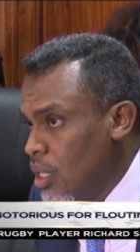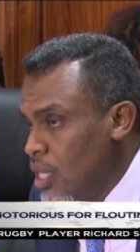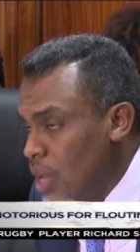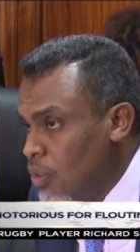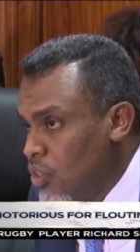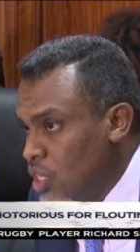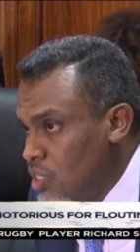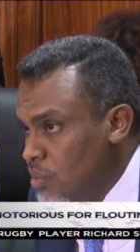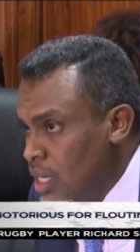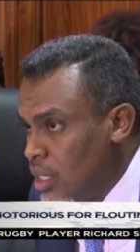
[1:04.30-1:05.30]
Diamond
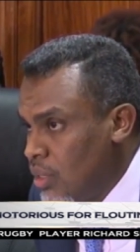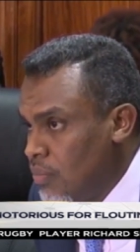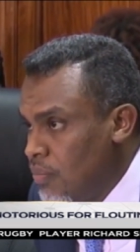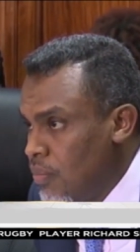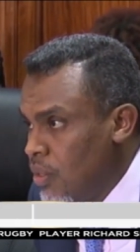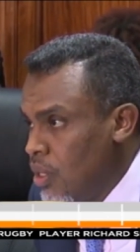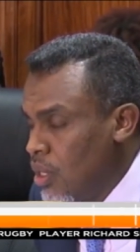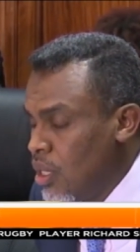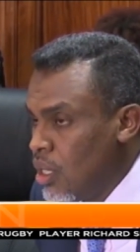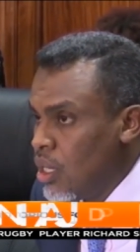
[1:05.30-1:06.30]
Trust Bank,
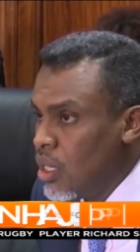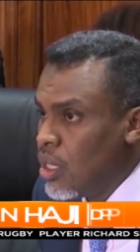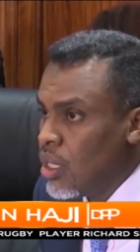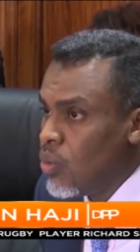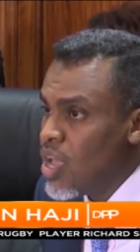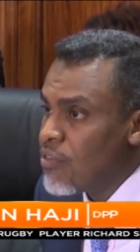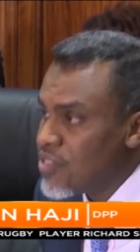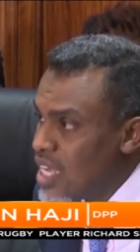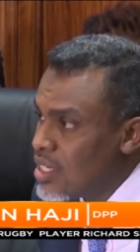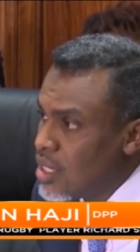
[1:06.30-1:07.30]
we have
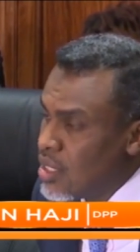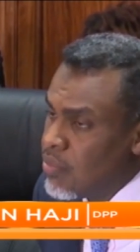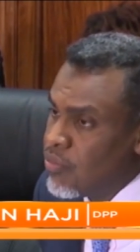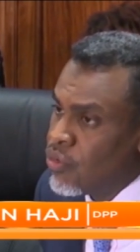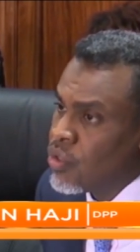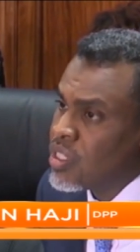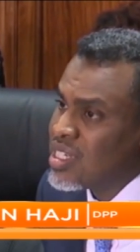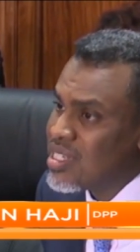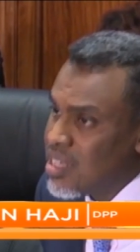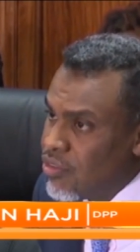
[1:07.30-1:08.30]
cited them for
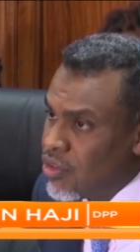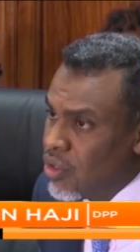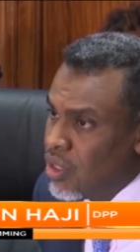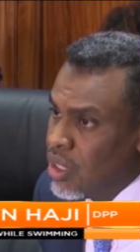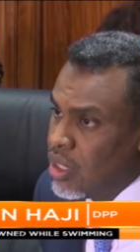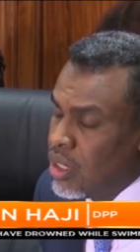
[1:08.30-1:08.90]
several